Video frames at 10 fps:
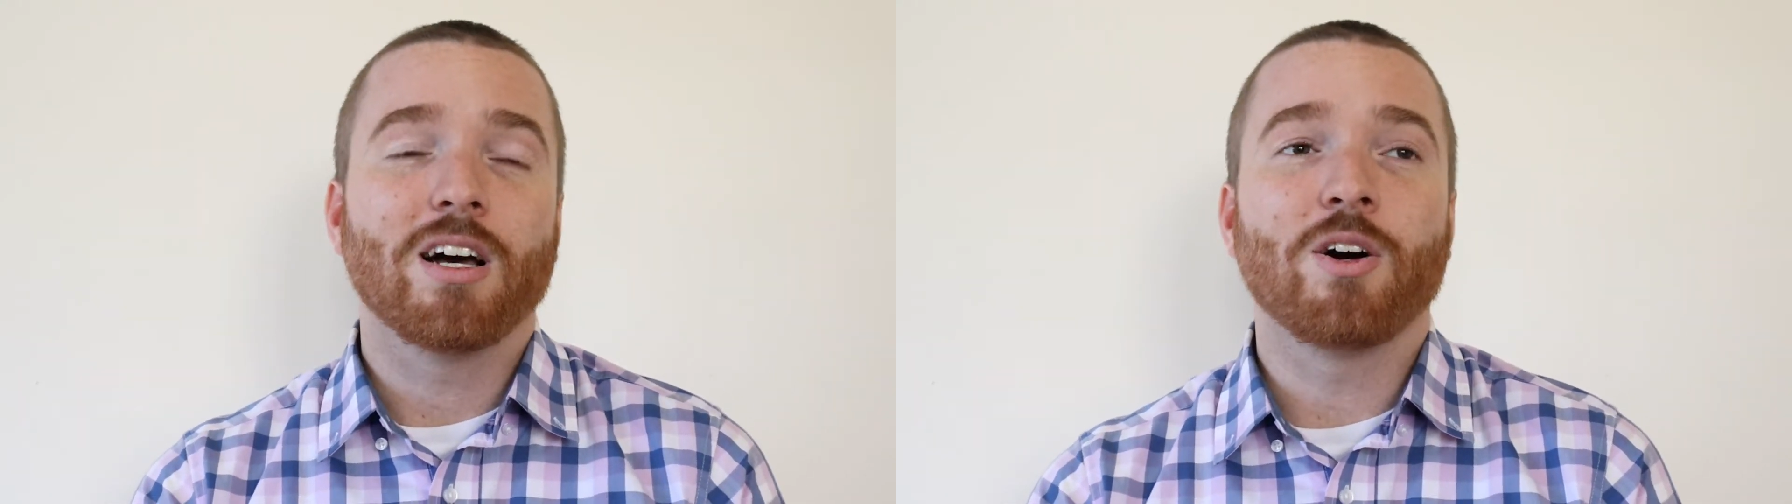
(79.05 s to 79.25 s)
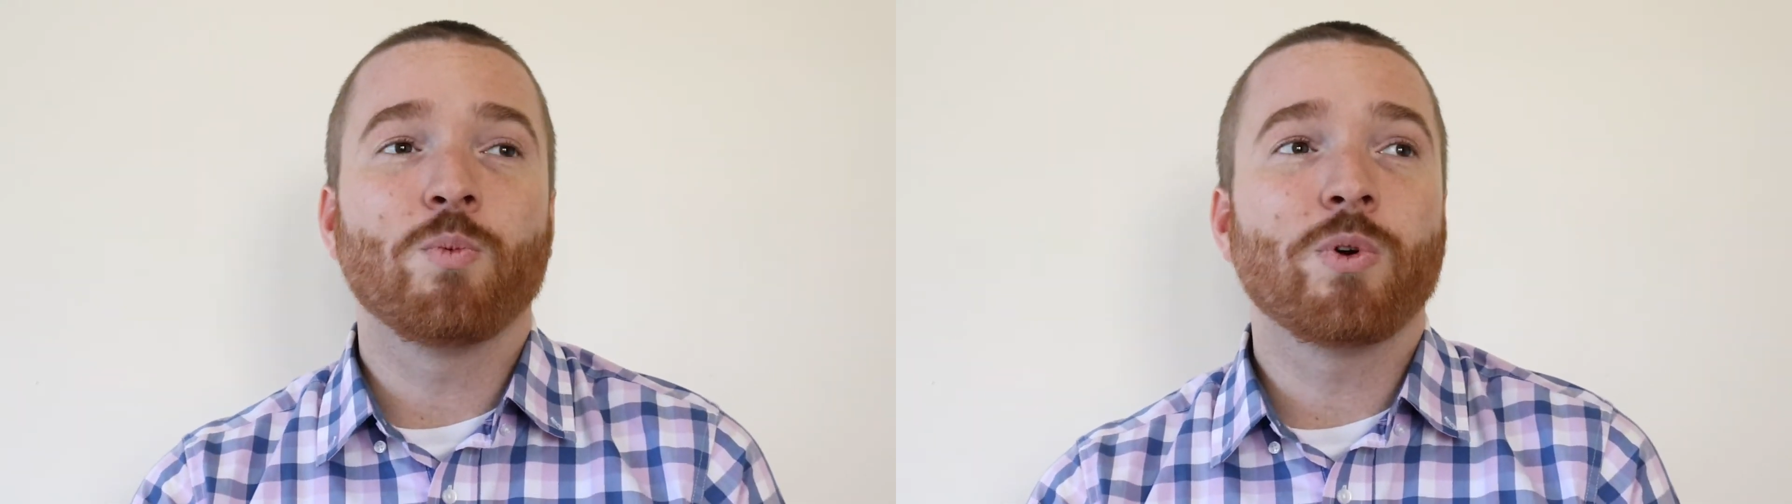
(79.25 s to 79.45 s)

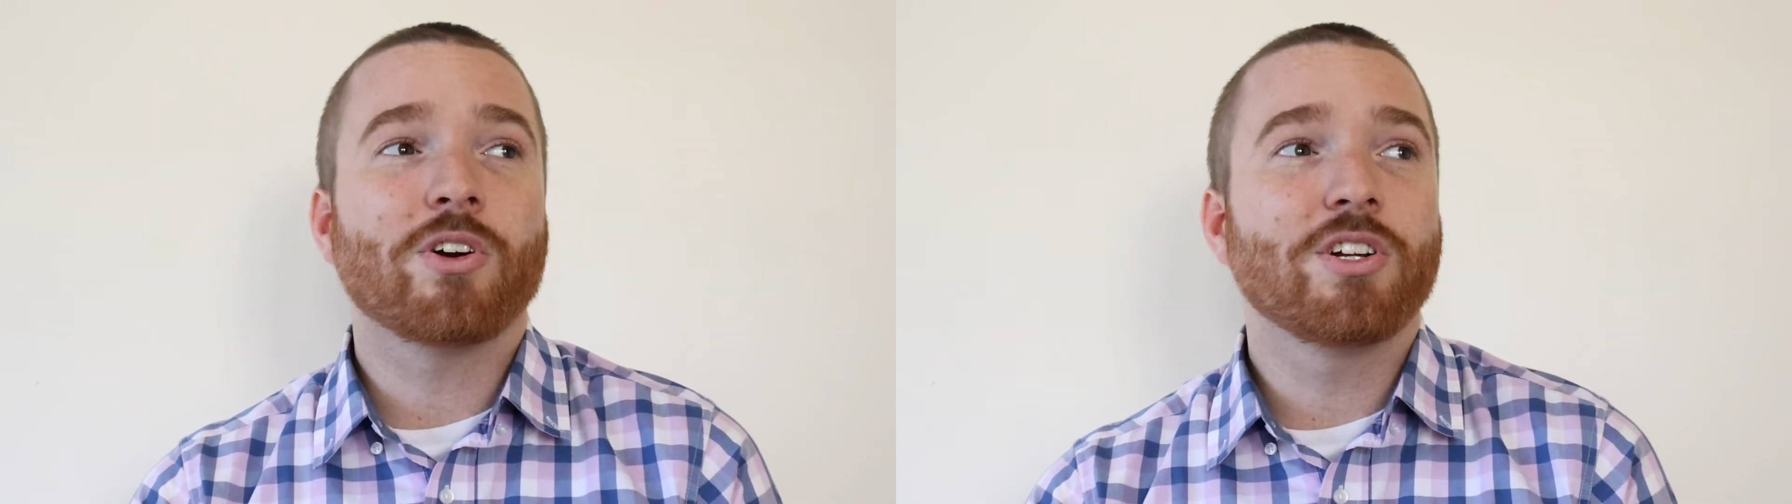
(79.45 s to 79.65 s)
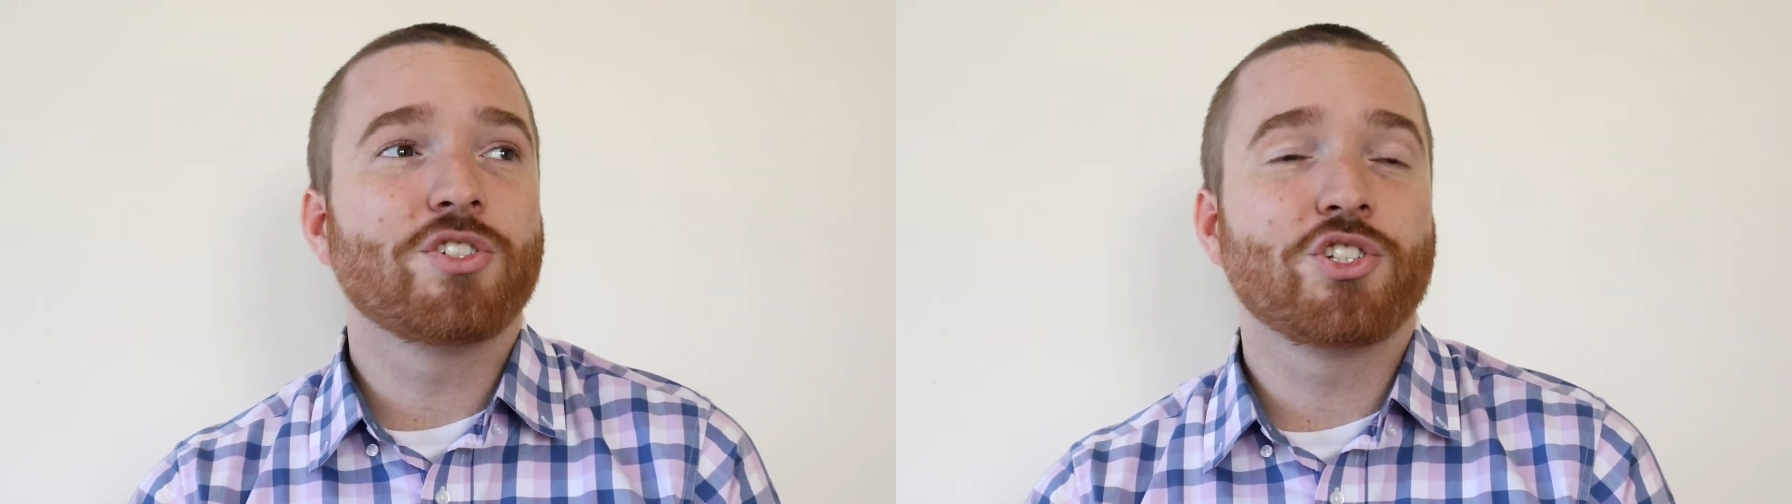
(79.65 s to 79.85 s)

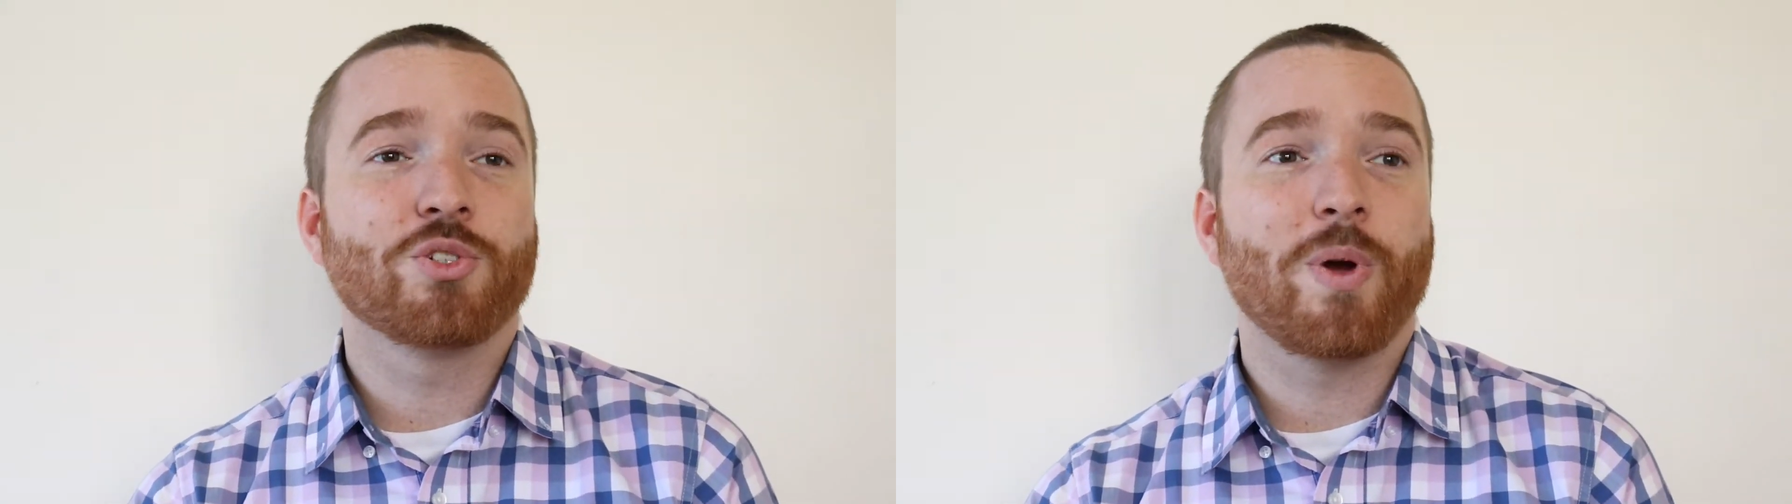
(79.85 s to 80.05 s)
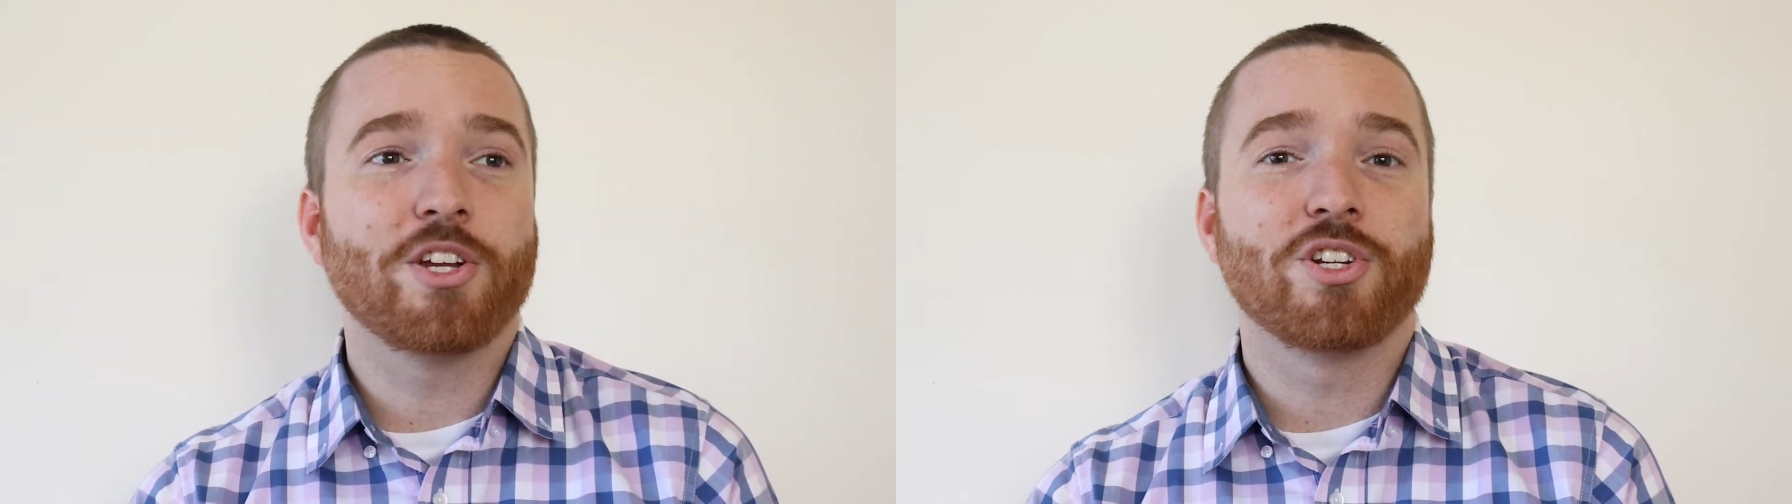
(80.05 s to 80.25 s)
We're in a
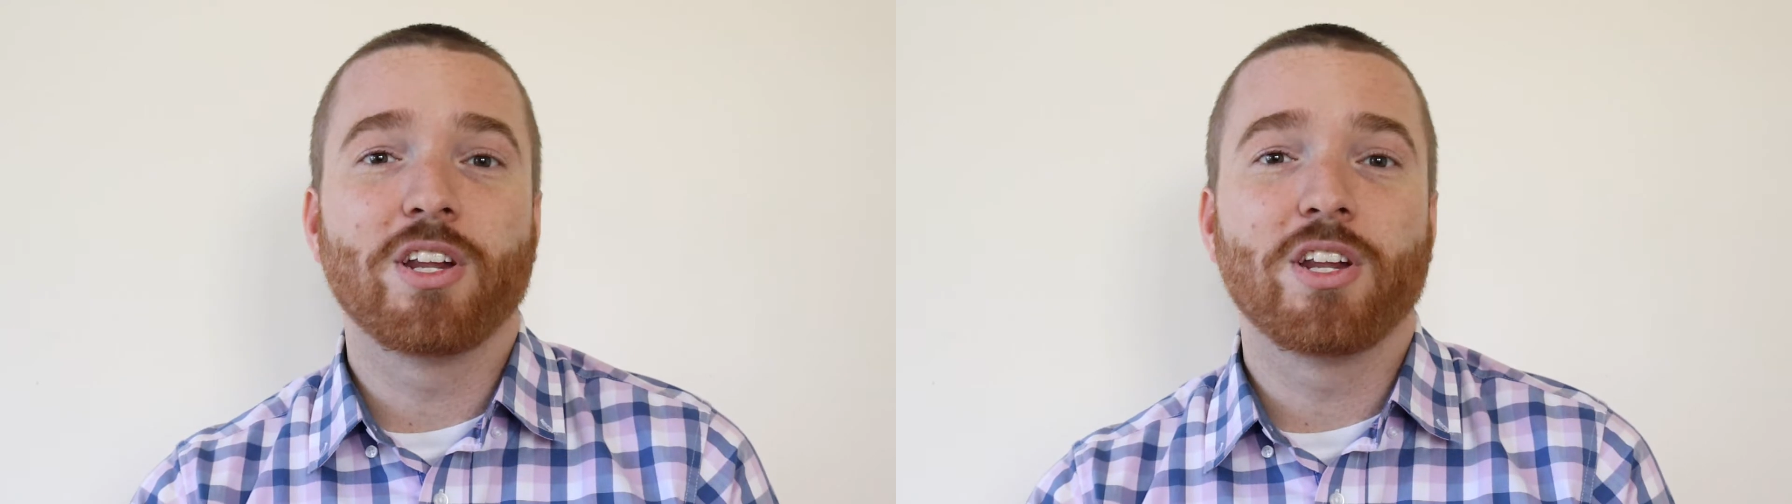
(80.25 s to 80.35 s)
situation